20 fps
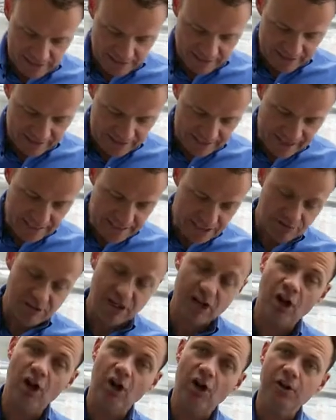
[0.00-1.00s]
the kids are
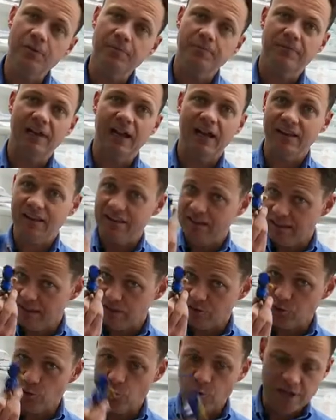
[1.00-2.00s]
at home,
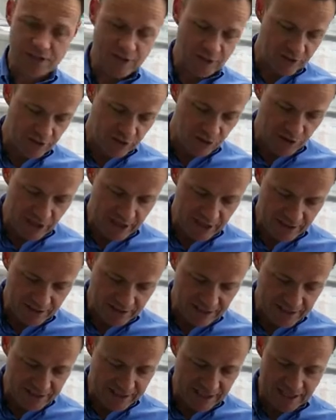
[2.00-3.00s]
little toys on the ground. In
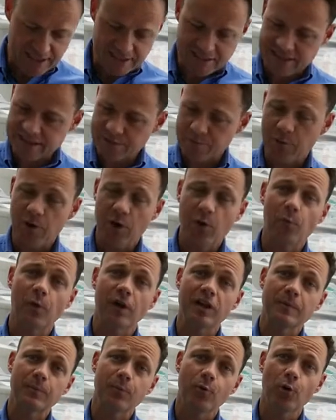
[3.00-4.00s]
this case, it's one
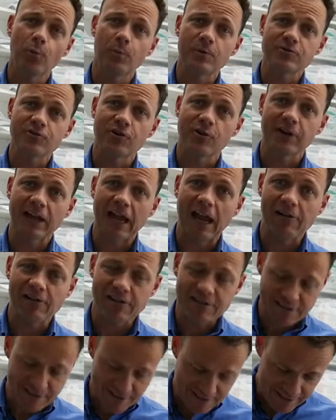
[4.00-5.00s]
of the Paw Patrol
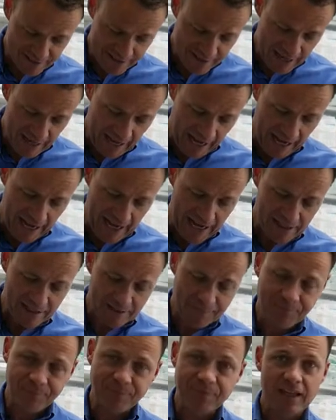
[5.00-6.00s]
characters, and
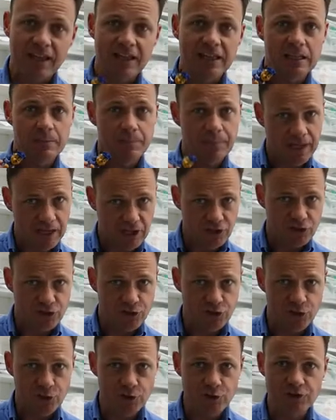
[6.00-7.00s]
the pet
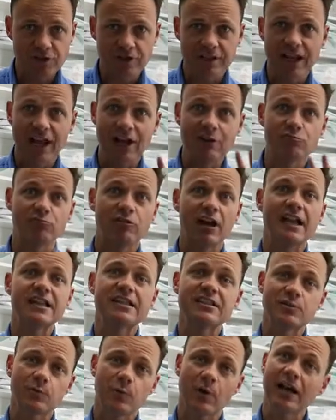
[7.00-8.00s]
chews it and
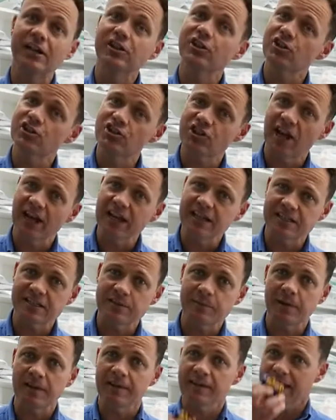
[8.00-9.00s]
runs away and you chase
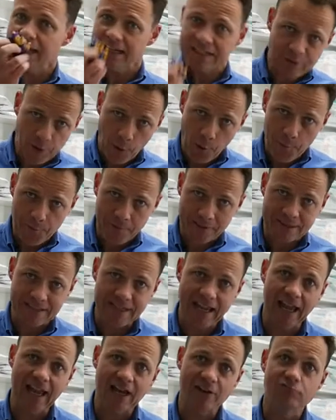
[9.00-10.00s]
them and then they gulp it
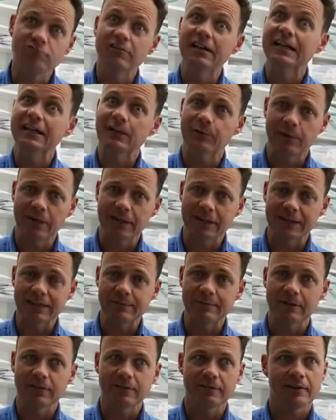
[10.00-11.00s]
down really quickly
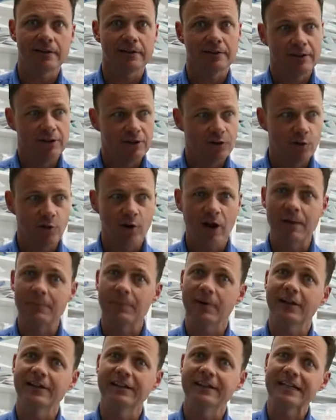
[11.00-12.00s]
because they're like,
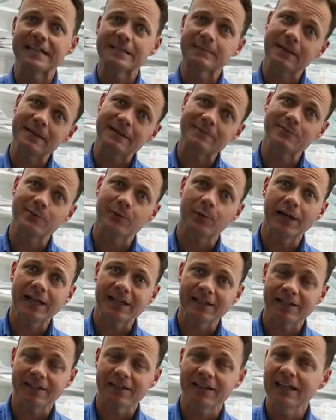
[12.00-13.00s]
crap, I didn't expect them to eat
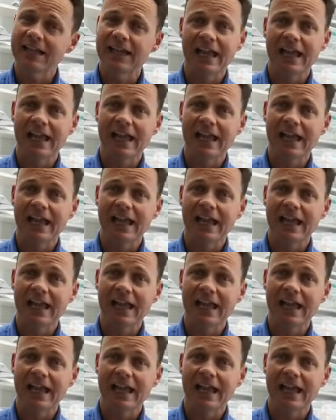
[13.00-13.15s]
it.